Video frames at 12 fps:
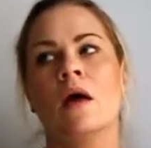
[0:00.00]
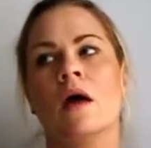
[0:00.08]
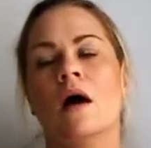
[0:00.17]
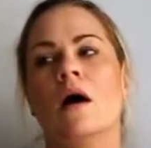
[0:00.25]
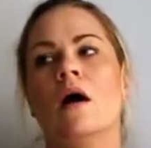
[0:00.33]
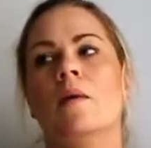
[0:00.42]

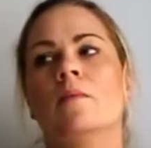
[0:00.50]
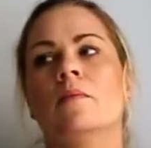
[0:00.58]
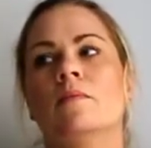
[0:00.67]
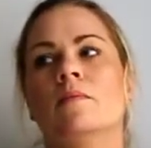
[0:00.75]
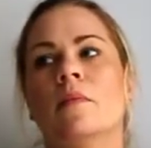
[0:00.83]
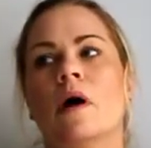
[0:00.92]

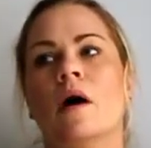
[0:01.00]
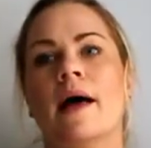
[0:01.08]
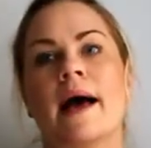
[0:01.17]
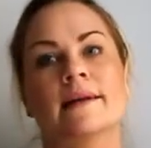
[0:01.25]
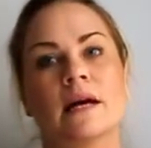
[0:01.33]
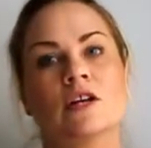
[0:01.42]
I
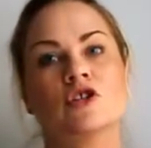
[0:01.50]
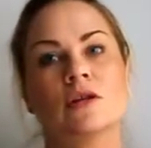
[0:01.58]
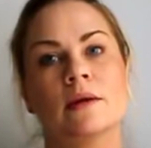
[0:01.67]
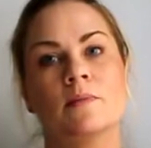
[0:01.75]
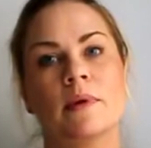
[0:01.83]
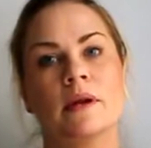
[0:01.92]
had
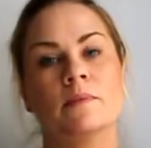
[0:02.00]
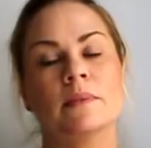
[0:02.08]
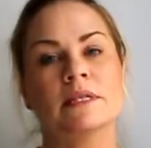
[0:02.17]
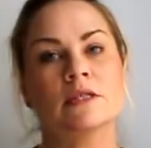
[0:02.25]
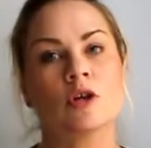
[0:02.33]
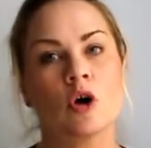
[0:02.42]
actually been
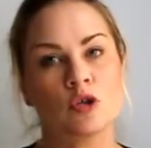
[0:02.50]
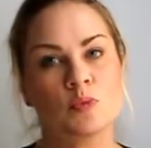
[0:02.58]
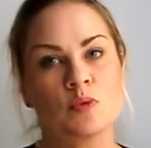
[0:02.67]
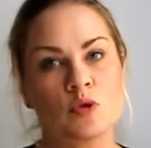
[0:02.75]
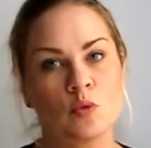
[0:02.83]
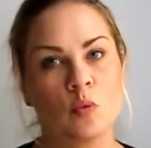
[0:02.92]
admitted to
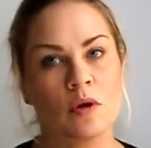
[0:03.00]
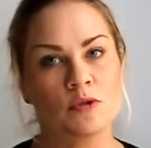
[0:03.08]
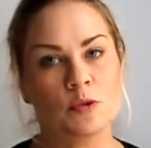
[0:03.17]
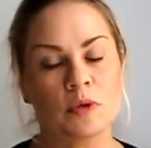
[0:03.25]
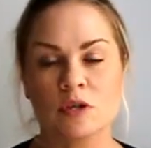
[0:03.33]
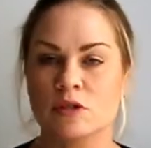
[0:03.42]
hospital
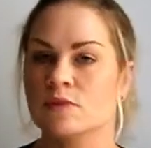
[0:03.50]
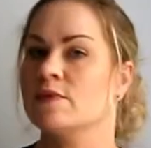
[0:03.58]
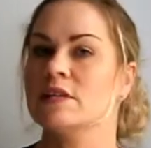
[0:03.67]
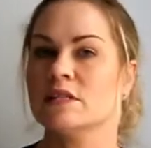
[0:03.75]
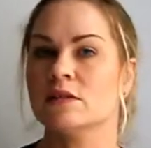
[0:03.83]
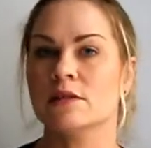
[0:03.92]
once because of
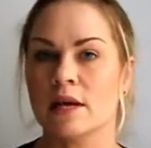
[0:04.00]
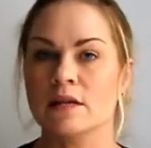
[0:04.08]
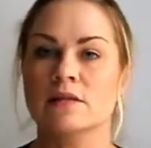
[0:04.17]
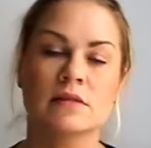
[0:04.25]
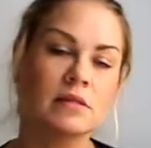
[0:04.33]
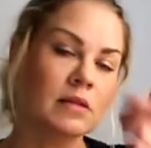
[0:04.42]
these
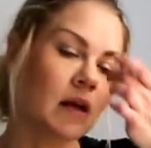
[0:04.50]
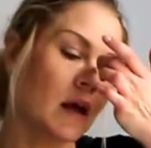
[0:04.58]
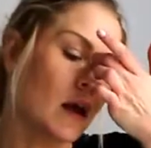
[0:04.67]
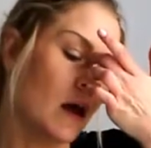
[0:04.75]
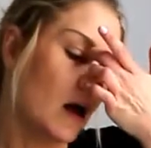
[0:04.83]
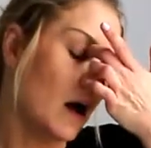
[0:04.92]
cysts,
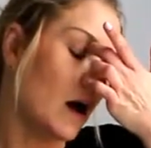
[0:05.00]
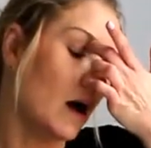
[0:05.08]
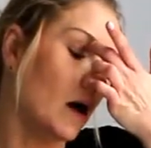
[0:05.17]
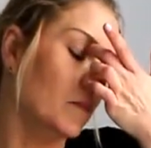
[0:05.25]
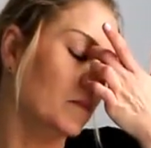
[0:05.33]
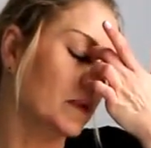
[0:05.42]

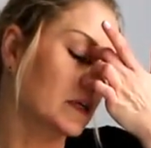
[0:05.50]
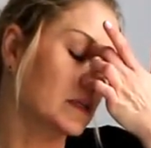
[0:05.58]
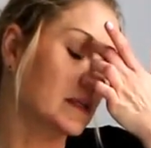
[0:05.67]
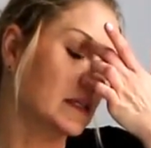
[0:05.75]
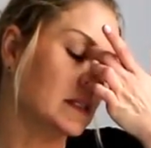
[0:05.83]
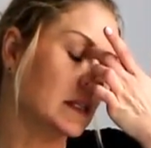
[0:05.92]

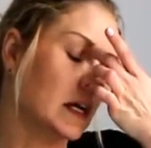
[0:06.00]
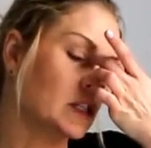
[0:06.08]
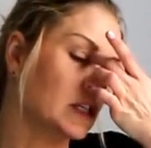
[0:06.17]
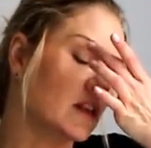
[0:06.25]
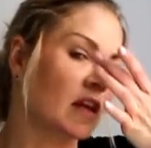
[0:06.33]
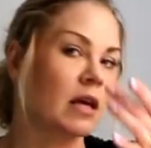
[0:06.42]
because they did
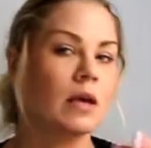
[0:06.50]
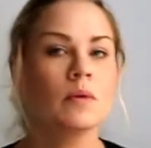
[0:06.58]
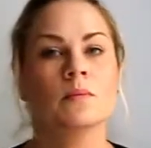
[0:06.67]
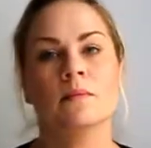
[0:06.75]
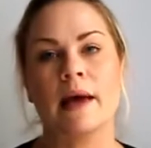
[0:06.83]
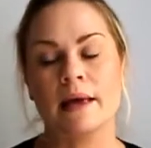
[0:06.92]
actually think
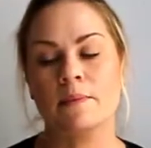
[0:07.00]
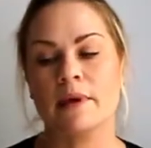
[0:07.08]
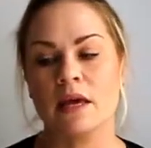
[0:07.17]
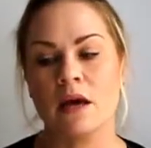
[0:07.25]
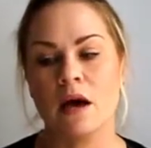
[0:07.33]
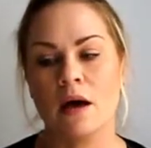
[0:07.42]
it may
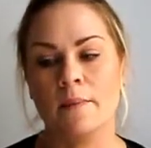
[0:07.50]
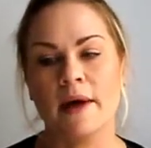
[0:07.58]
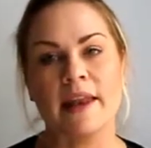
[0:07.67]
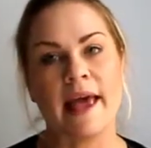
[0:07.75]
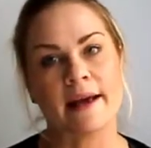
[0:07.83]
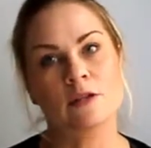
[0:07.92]
be an
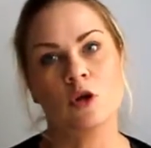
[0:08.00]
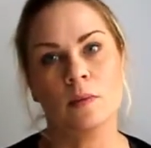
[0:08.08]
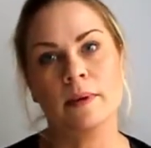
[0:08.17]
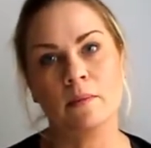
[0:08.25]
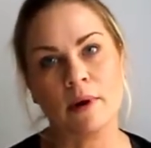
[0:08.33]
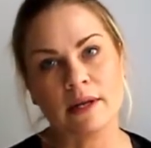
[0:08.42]

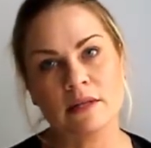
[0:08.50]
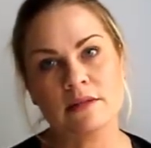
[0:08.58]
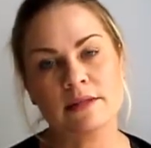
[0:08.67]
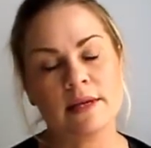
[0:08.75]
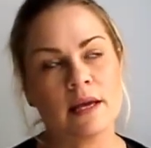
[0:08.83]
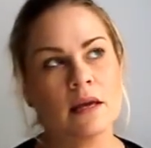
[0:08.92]
ectopic
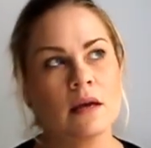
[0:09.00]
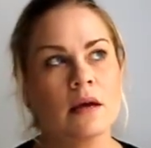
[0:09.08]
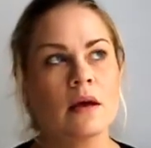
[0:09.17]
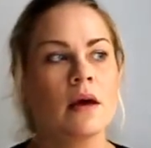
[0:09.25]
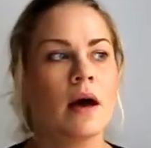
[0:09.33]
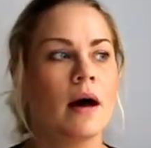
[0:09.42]
pregnancy,
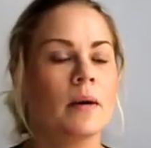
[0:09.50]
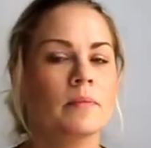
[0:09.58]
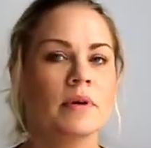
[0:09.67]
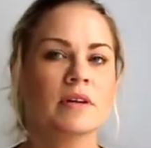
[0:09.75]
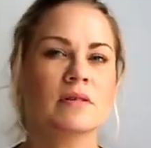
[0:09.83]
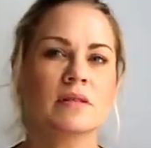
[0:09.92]

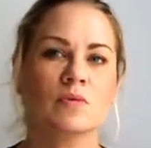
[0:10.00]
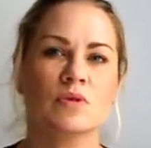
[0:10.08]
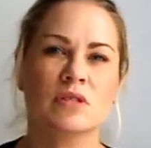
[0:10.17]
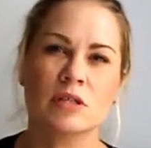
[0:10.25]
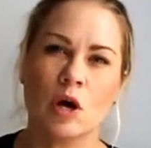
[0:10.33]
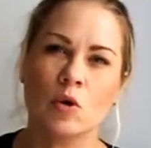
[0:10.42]
because it
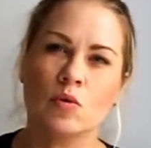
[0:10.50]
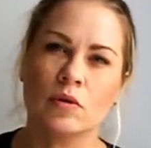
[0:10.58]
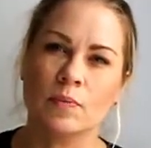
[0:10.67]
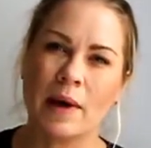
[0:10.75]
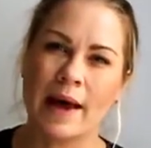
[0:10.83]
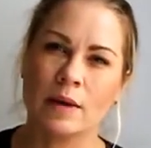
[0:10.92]
was
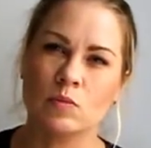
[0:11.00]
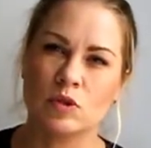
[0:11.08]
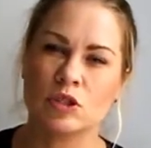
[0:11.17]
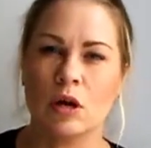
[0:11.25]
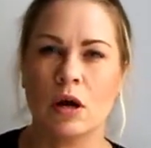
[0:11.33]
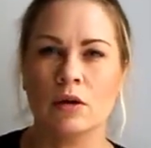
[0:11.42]
the pain was
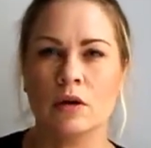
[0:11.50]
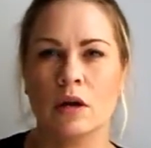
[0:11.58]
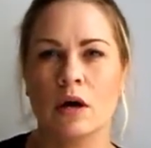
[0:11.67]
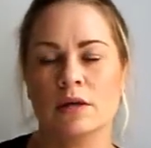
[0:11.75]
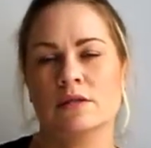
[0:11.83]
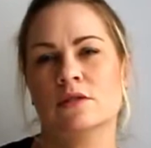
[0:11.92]
so
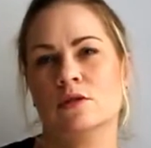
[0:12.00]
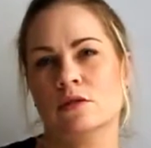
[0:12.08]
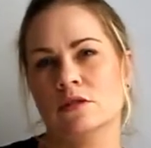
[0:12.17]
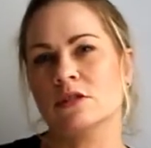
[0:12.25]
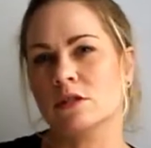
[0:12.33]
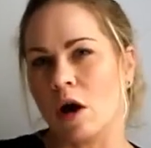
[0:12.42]
localised to
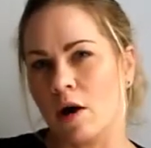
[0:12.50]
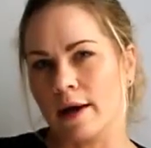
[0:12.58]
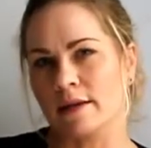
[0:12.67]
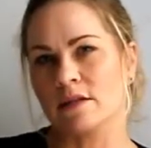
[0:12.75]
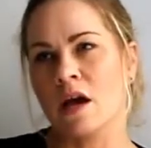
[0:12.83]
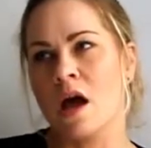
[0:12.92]
the
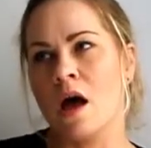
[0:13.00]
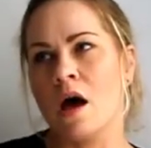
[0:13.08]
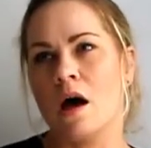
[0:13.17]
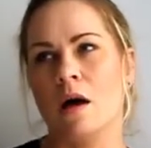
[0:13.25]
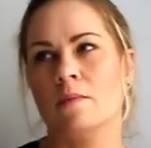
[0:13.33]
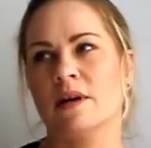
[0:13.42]
side,
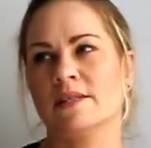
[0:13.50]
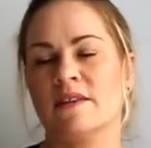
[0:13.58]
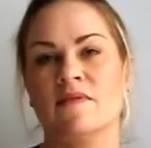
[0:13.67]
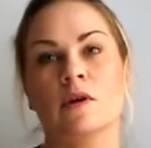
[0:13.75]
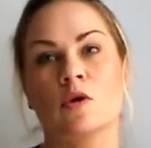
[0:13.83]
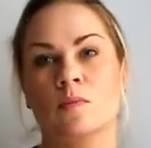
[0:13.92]
as
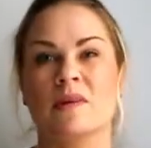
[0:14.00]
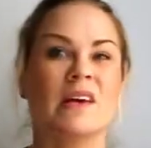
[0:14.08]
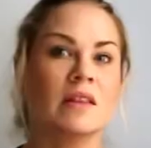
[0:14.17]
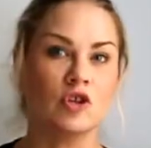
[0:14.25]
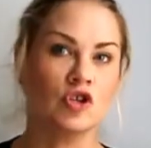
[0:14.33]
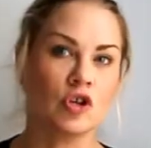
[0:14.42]
if it could be
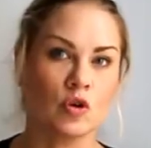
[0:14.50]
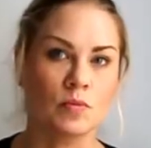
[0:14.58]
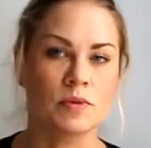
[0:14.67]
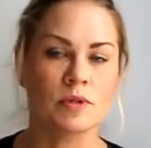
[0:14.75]
in the tubes.